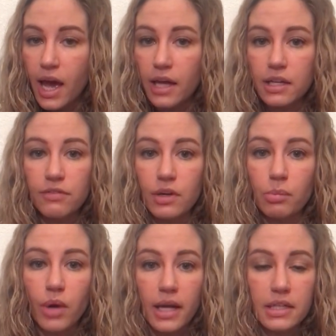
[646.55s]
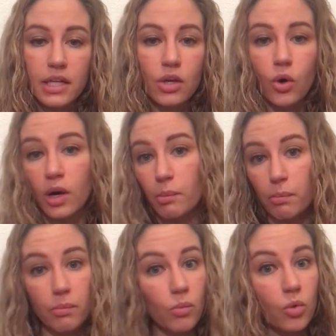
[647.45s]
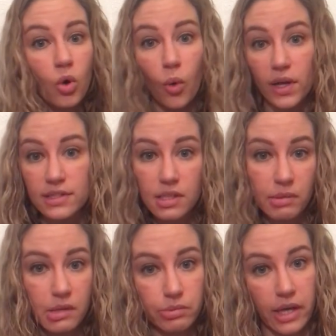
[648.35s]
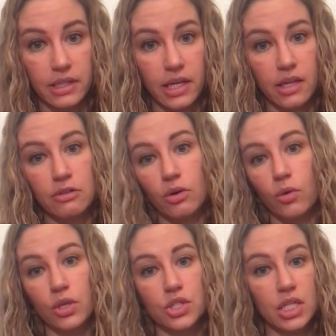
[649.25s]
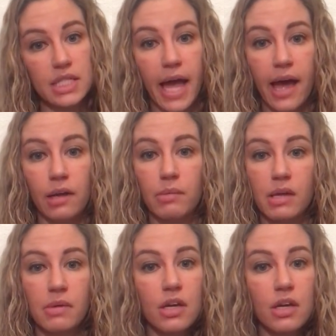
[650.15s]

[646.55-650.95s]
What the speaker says: And if you're pregnant or going to be pregnant or just had a baby,